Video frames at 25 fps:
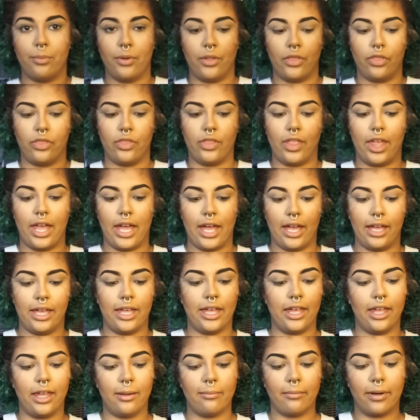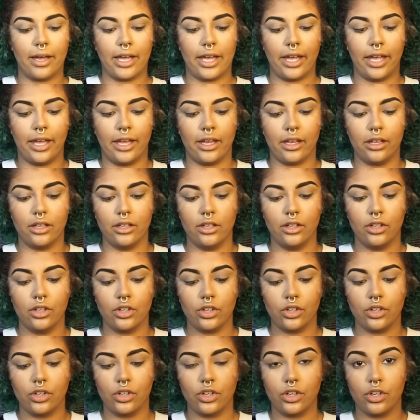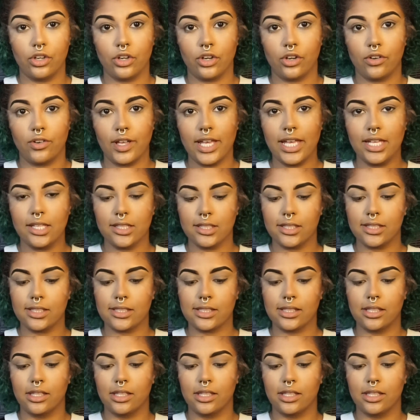put that in my crease